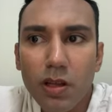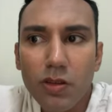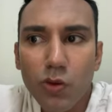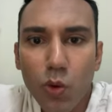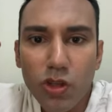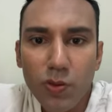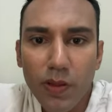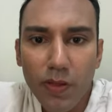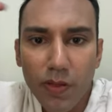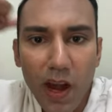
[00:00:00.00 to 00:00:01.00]
talks
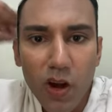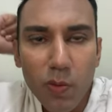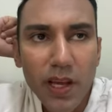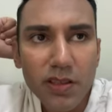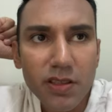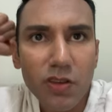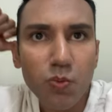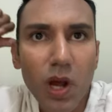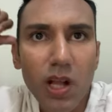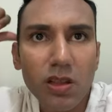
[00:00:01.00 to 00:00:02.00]
with therapists as
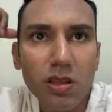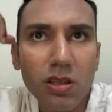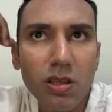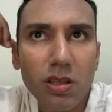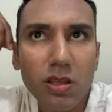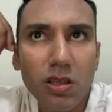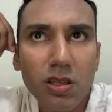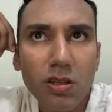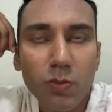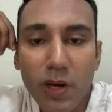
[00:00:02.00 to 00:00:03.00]
well
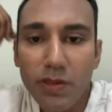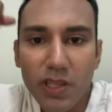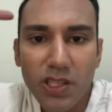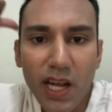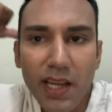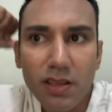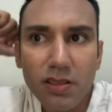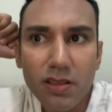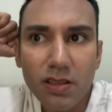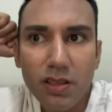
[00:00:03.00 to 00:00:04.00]
when I was a
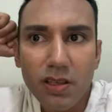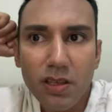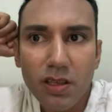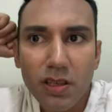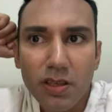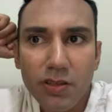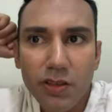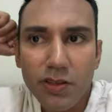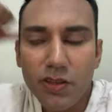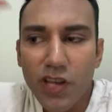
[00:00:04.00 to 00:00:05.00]
child
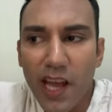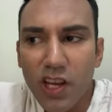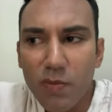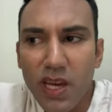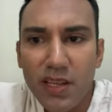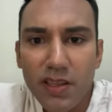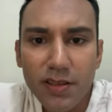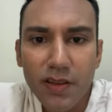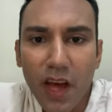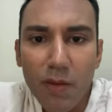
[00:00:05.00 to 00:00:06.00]
just to check on me to
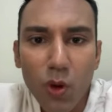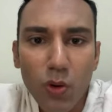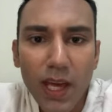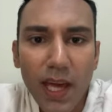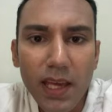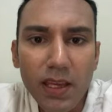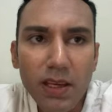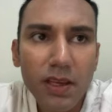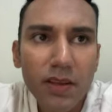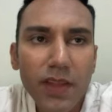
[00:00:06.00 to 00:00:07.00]
see that I'm okay,
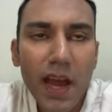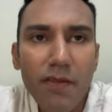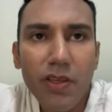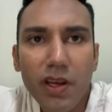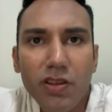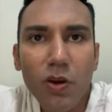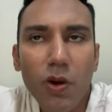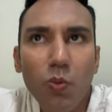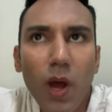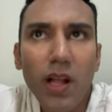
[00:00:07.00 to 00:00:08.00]
that everything's
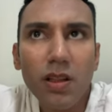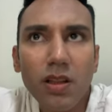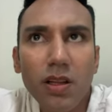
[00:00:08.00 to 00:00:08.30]
going well.